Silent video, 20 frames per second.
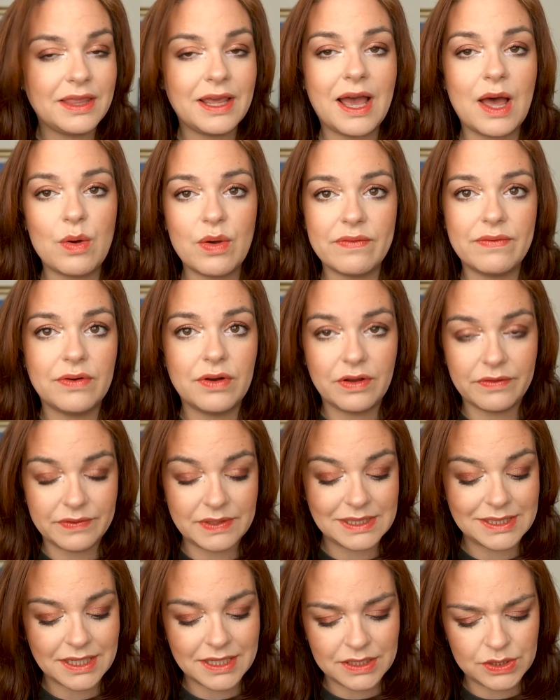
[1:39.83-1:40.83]
However,
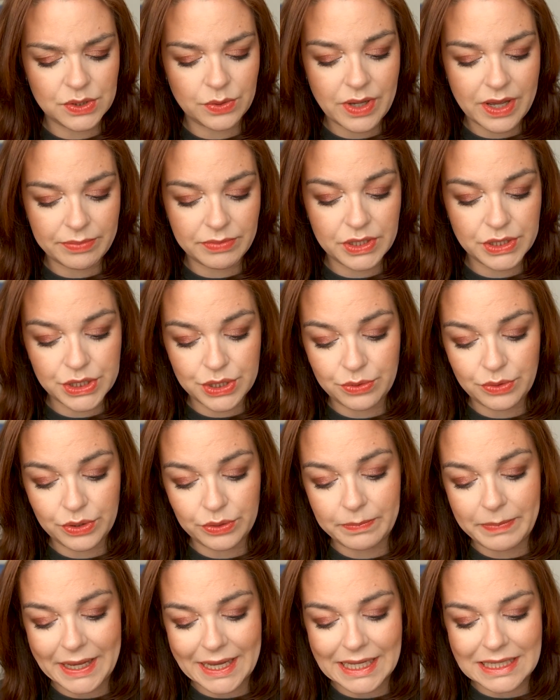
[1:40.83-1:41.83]
obviously I do have the 2 new
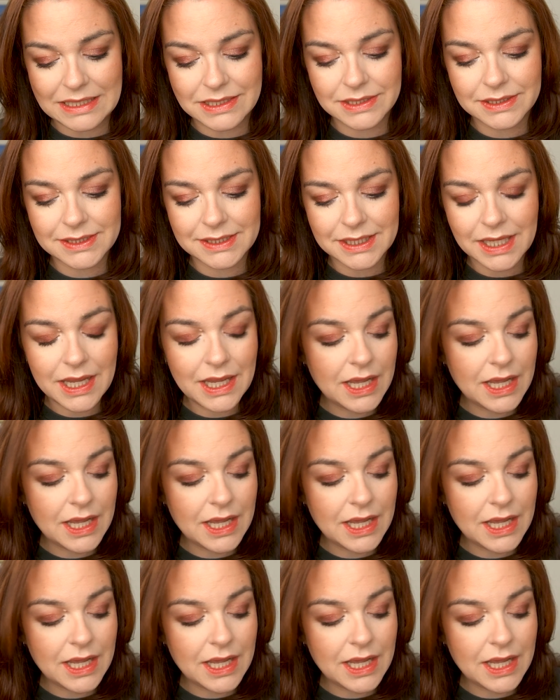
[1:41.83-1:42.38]
pans.